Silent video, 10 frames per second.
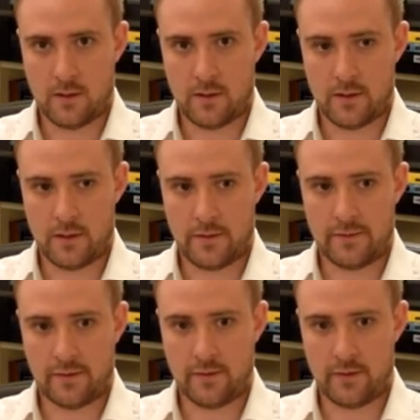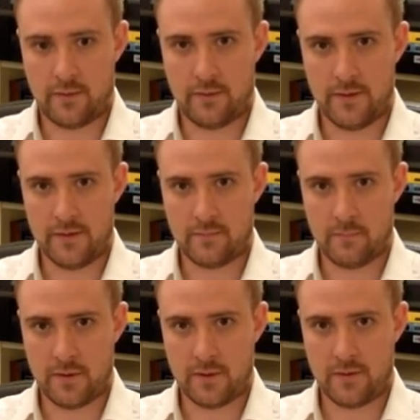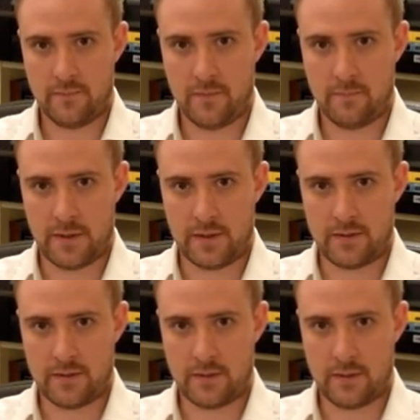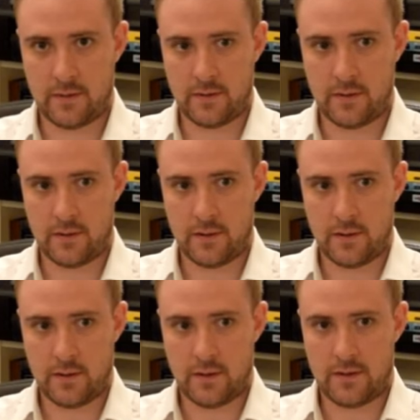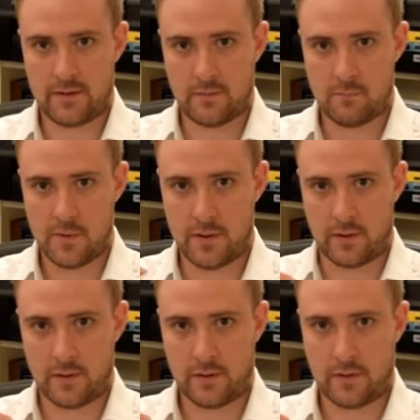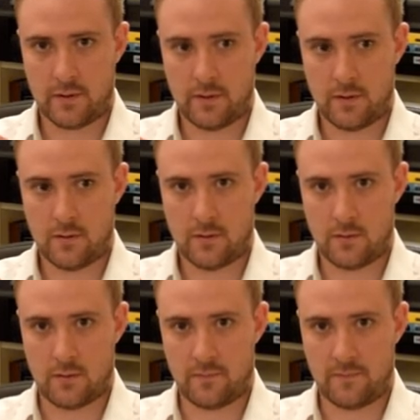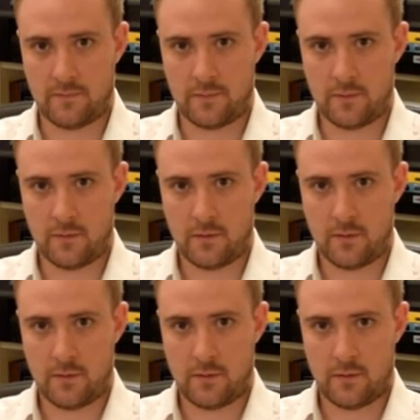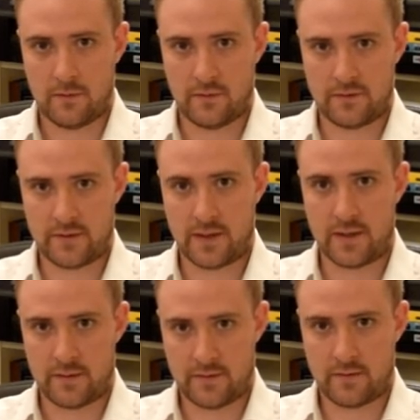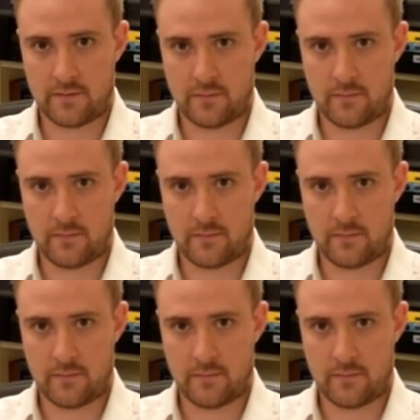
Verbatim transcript: And this mark of the beast is a mark of the states,